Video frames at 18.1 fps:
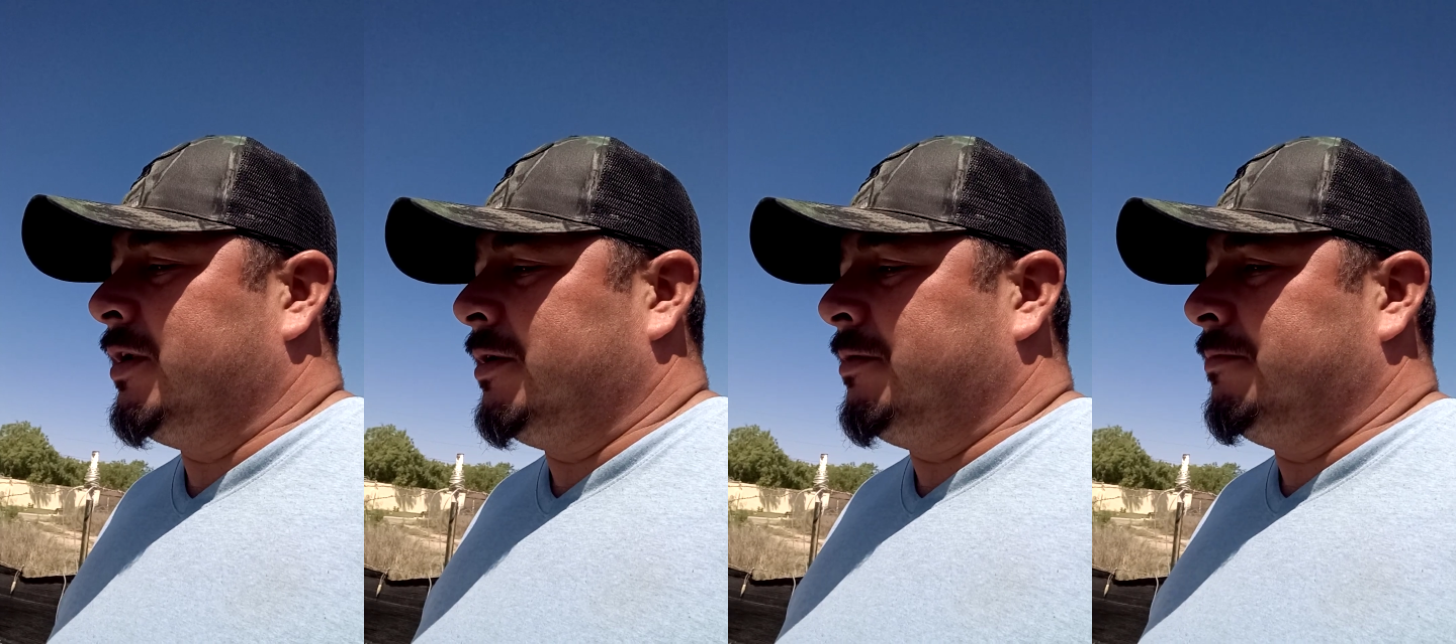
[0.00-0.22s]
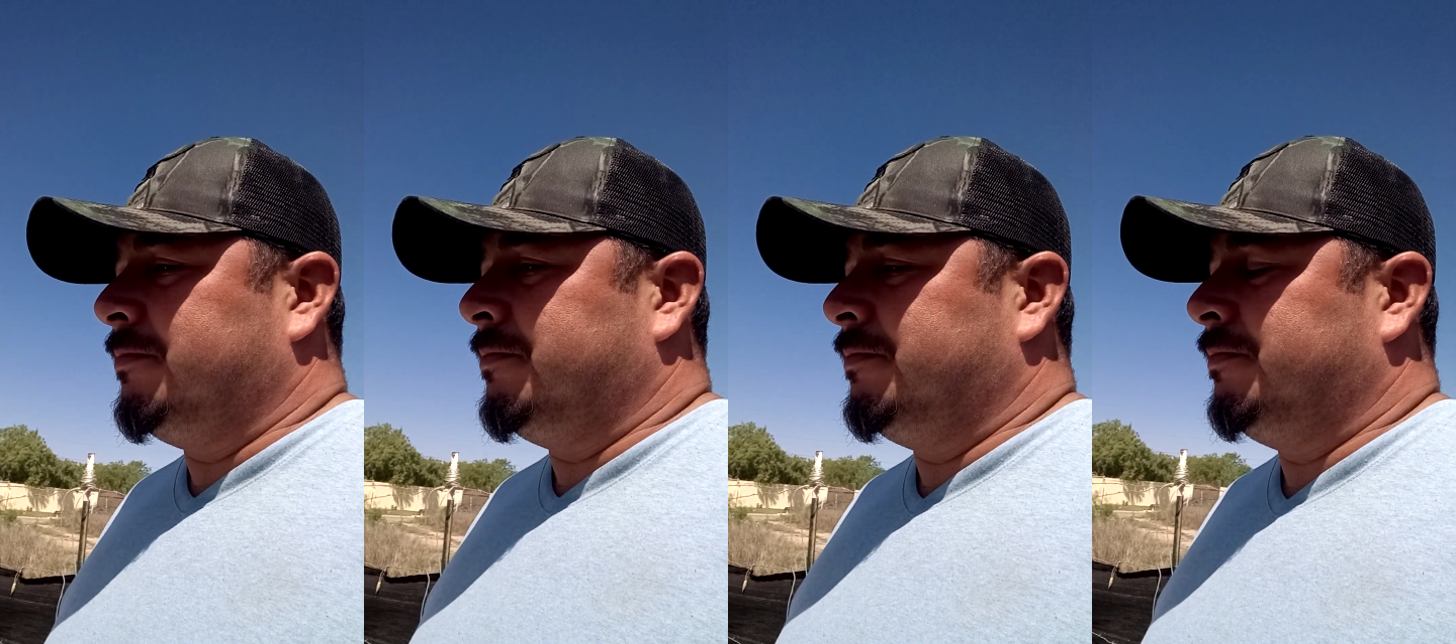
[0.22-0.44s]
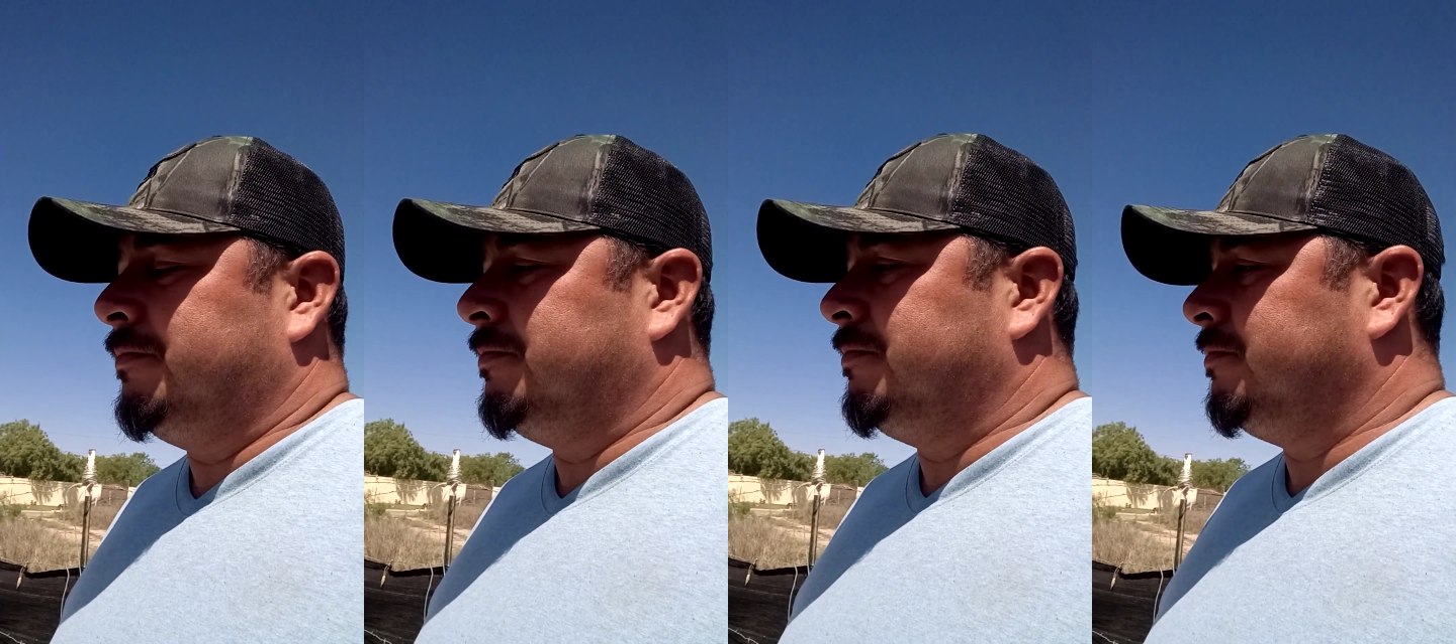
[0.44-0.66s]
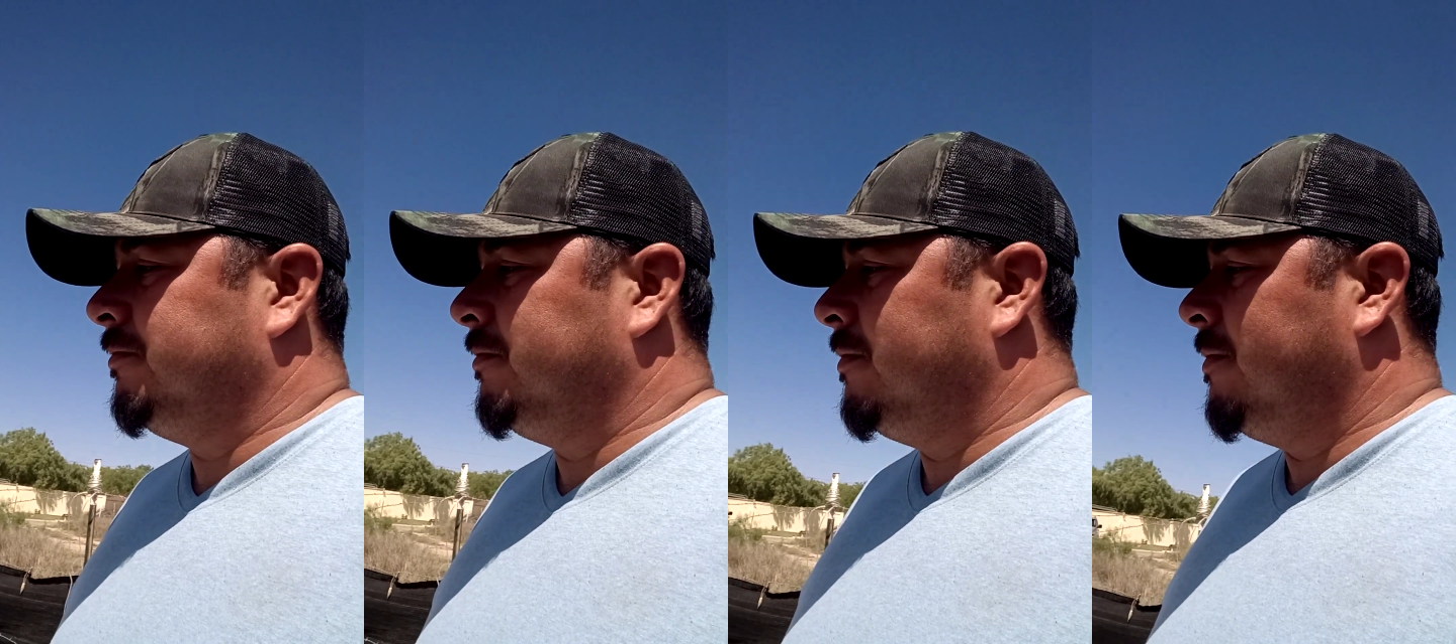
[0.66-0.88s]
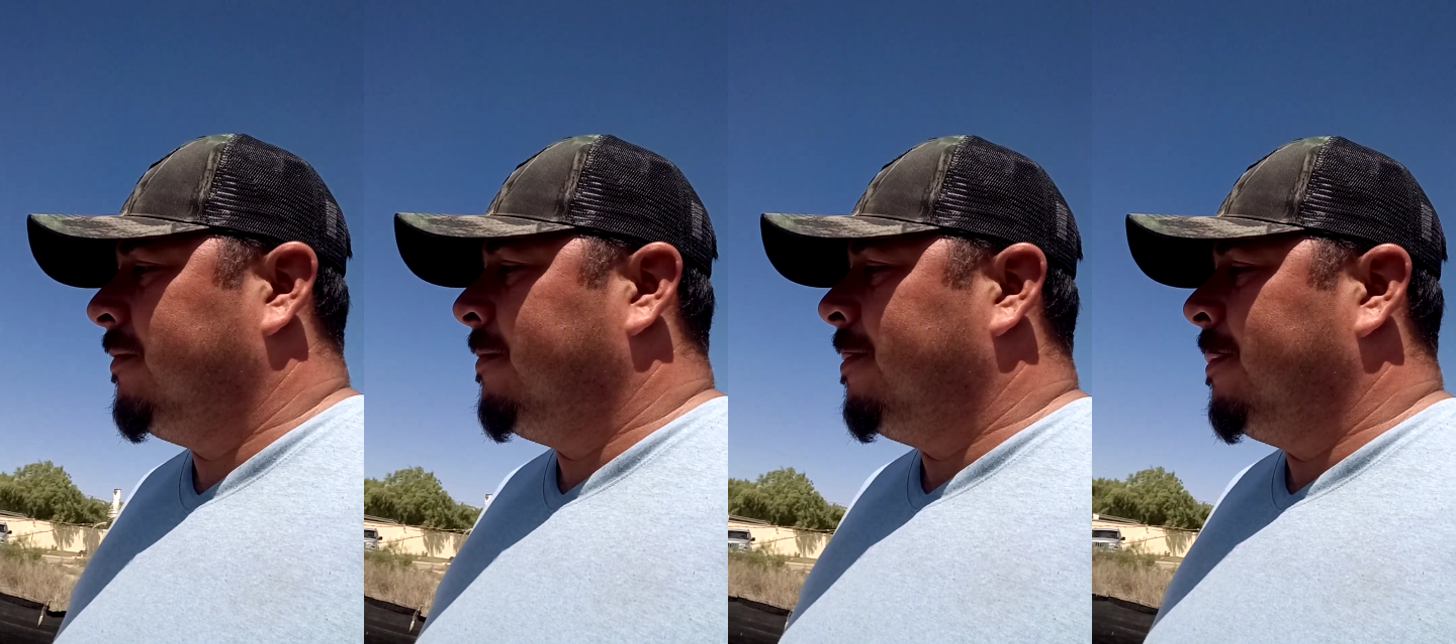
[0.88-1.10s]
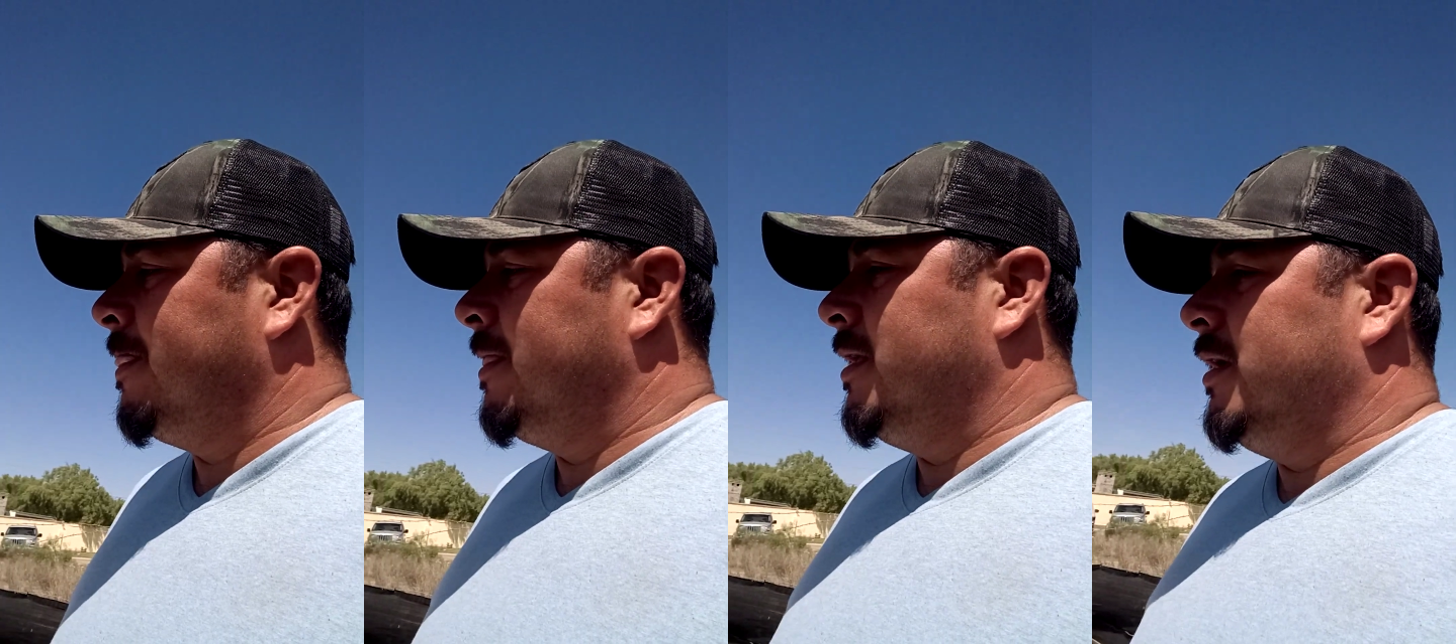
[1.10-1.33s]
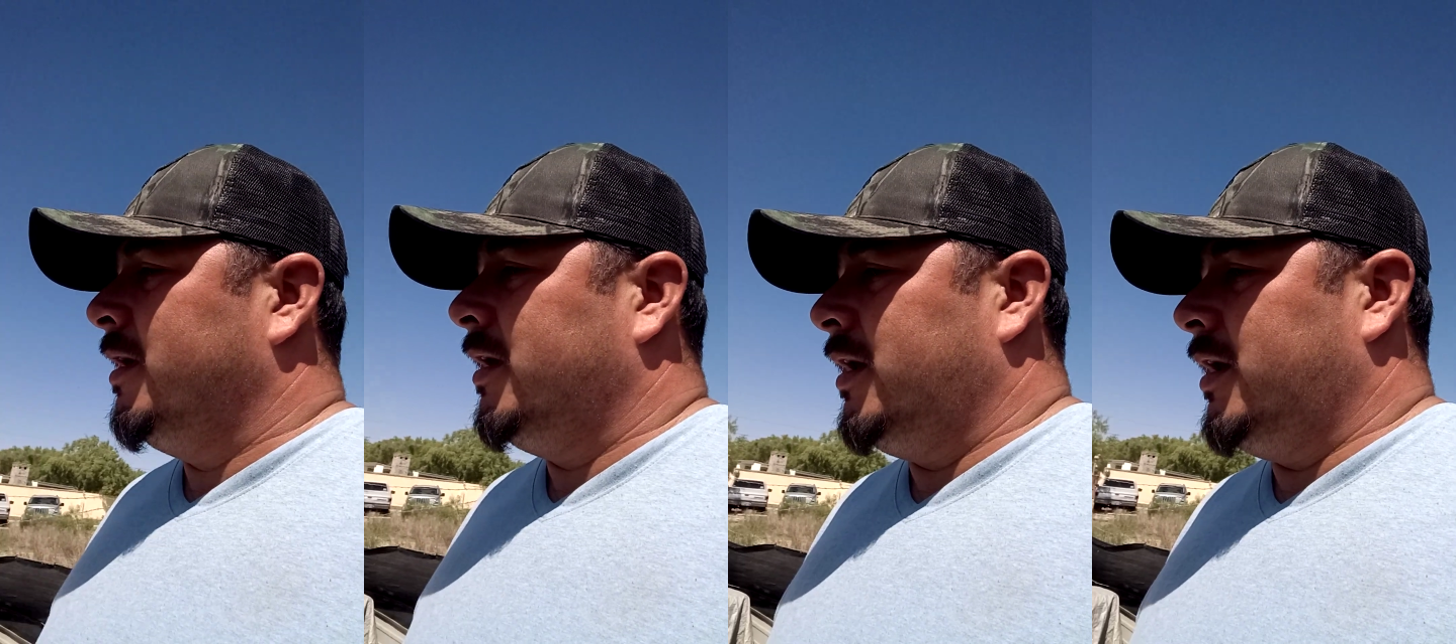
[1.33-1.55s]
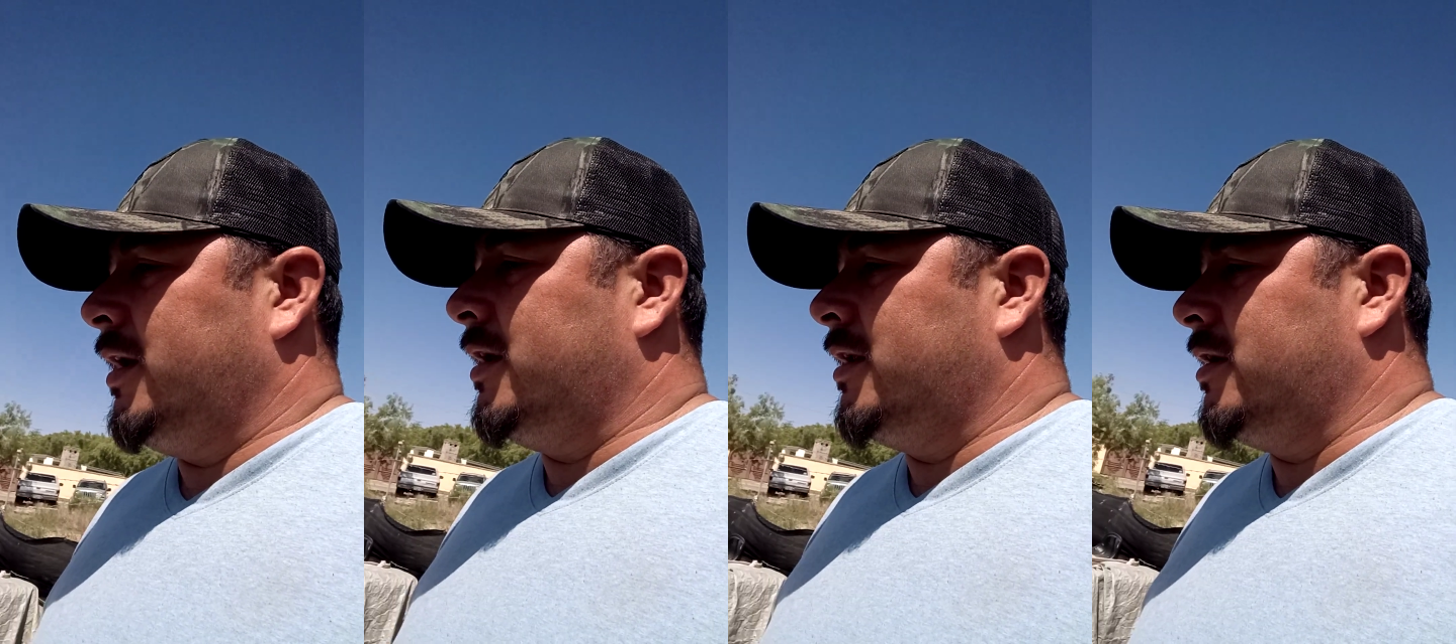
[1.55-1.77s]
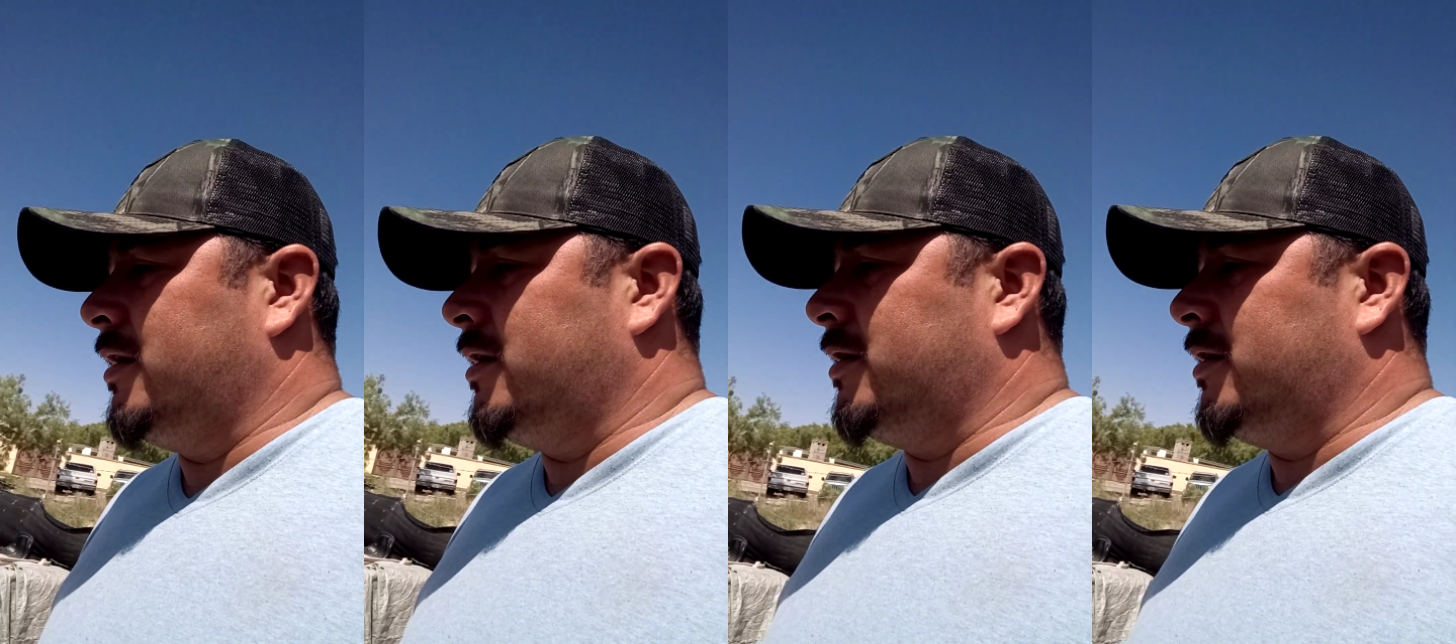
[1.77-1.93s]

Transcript: up. And